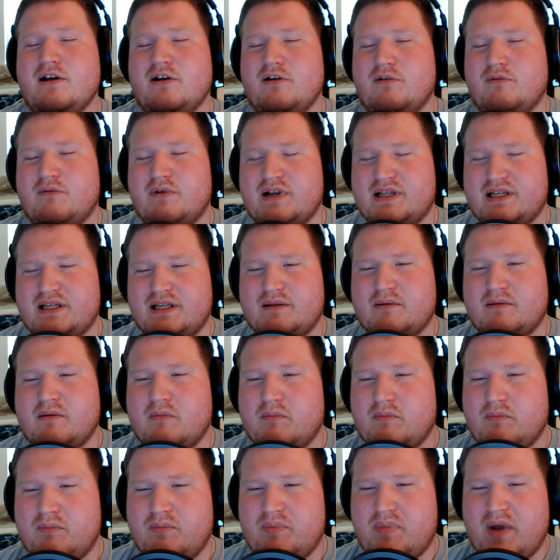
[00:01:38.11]
One of the
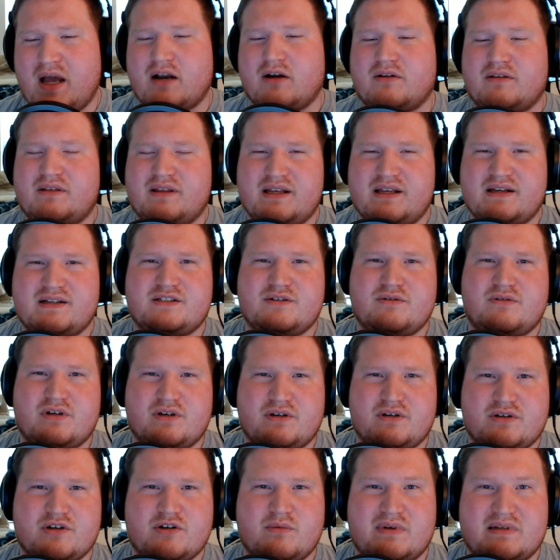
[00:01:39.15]
better things you can
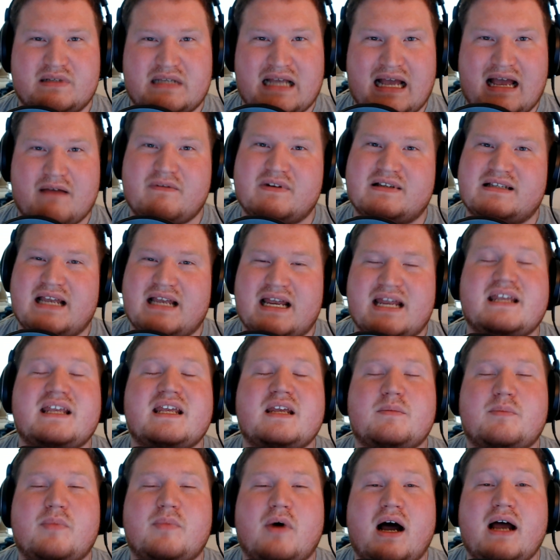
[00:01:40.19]
do is have a
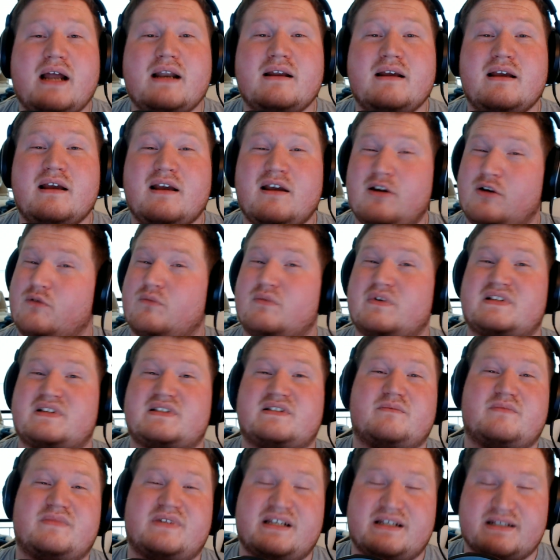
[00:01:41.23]
tanky bot with
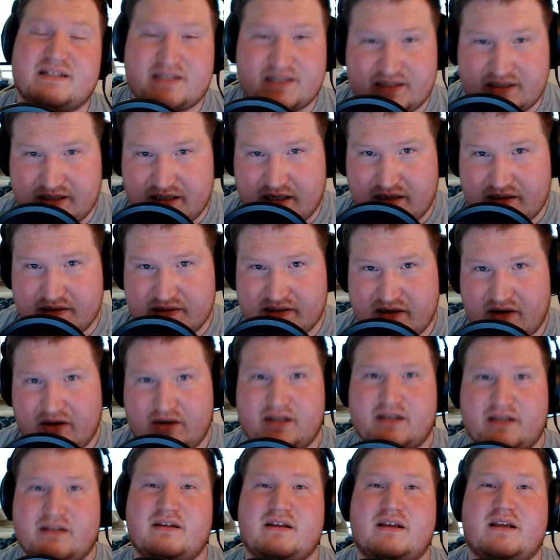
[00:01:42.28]
some decent guns on
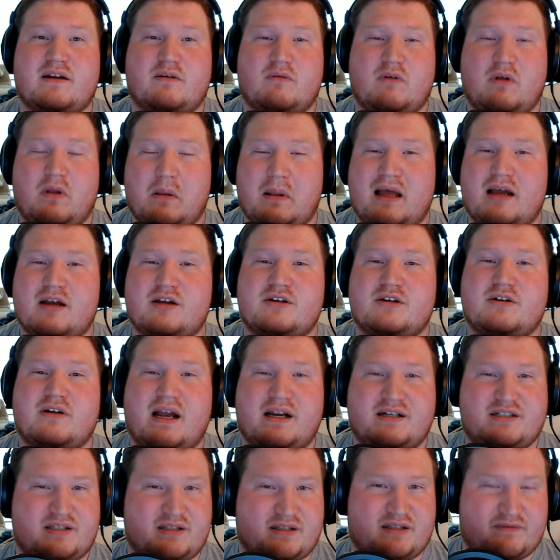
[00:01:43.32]
it. It will allow you to
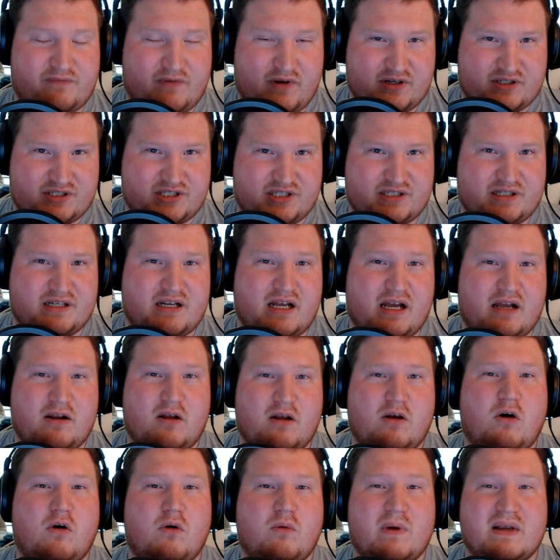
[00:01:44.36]
actually function and not
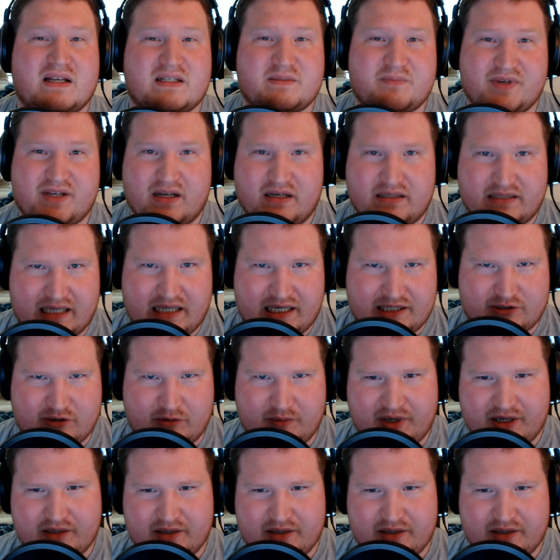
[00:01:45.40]
always be a detriment.